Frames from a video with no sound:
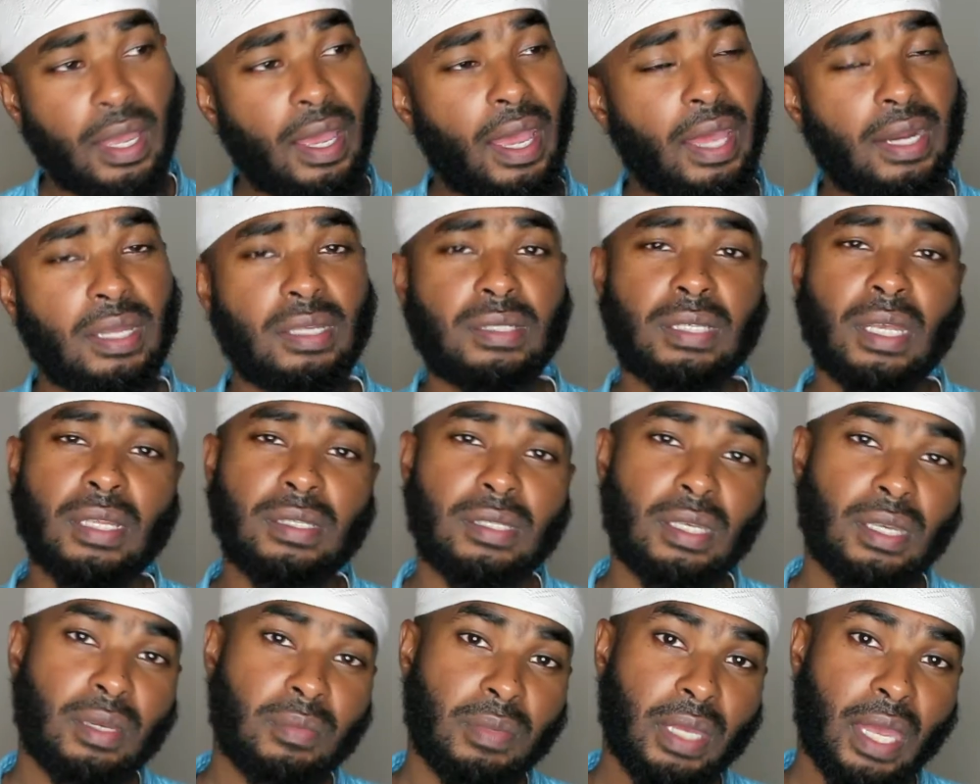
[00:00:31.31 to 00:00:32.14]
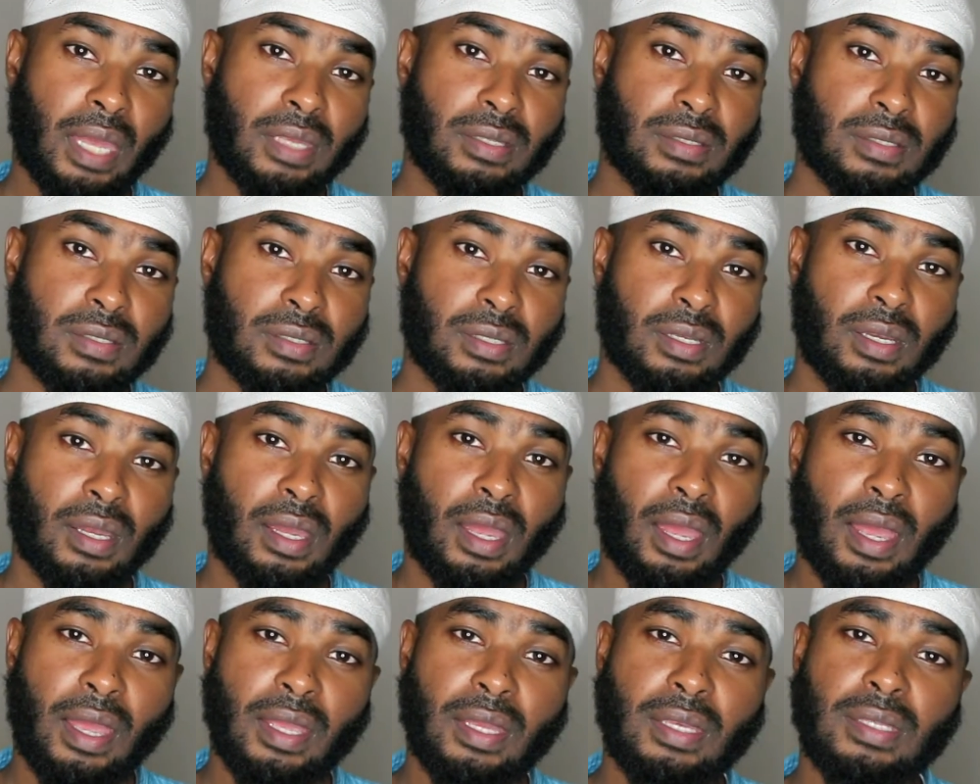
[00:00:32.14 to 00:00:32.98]
And he said to him, yes.
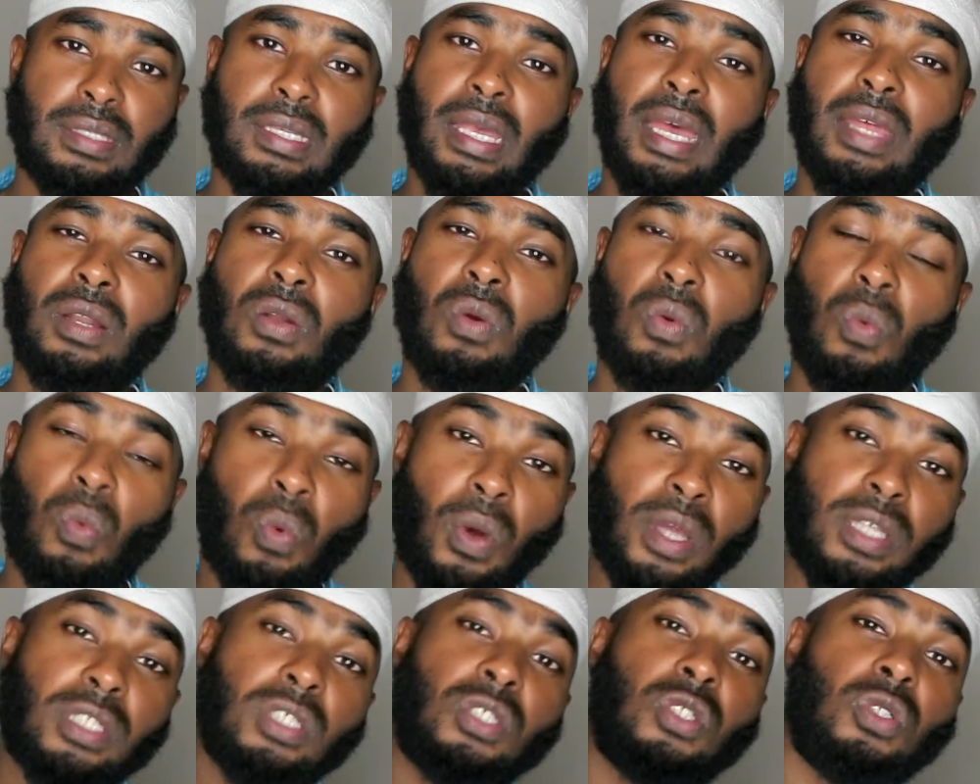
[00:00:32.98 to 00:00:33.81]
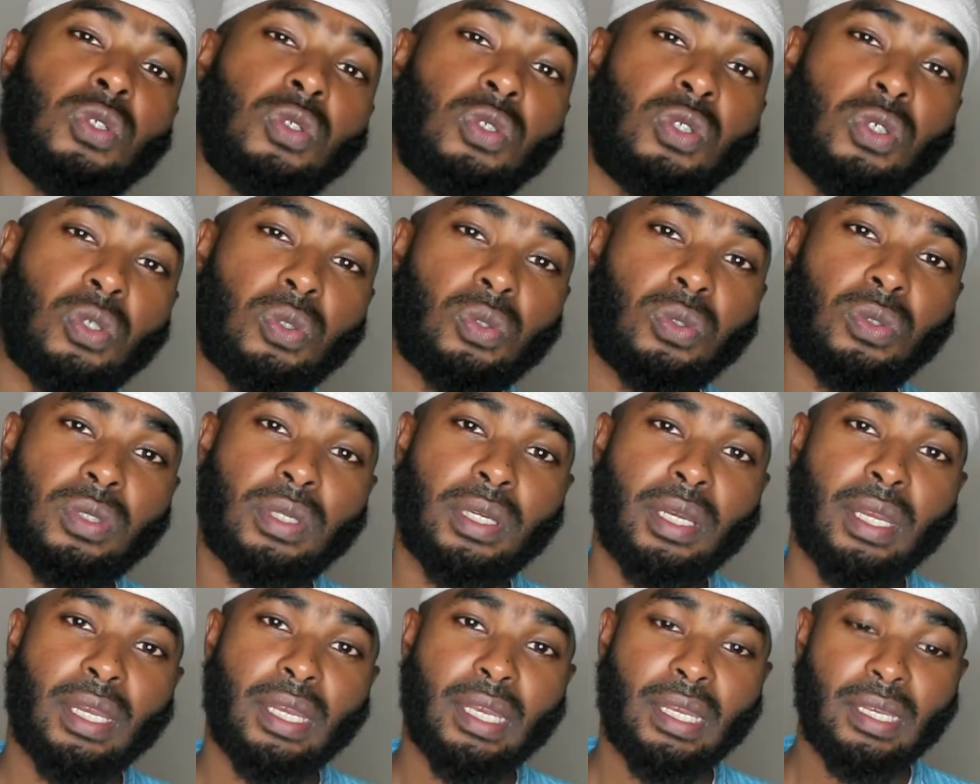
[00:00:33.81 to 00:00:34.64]
He said, what did you do?
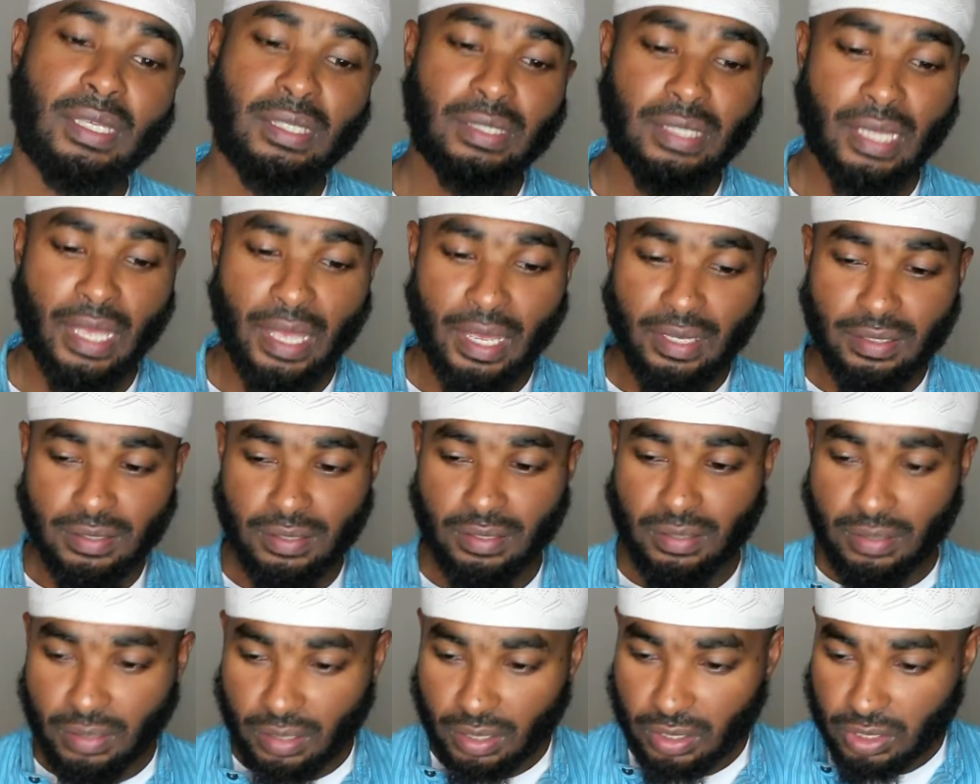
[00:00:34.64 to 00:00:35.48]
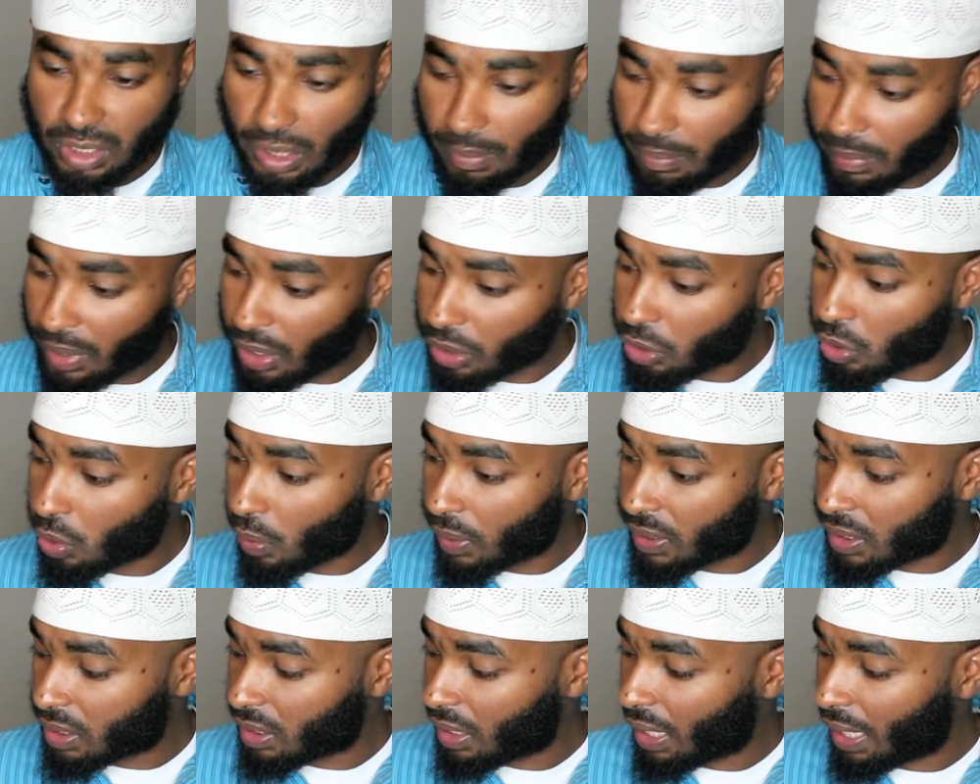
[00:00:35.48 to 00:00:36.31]
He says,
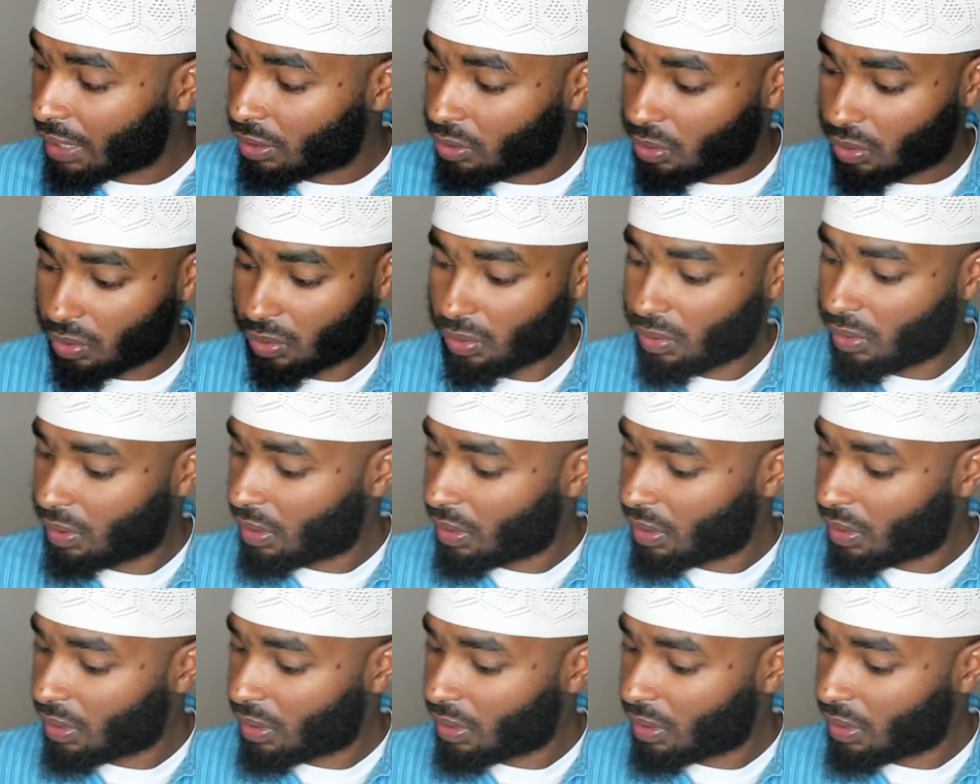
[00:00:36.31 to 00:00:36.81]
shamartuwaijtahatu.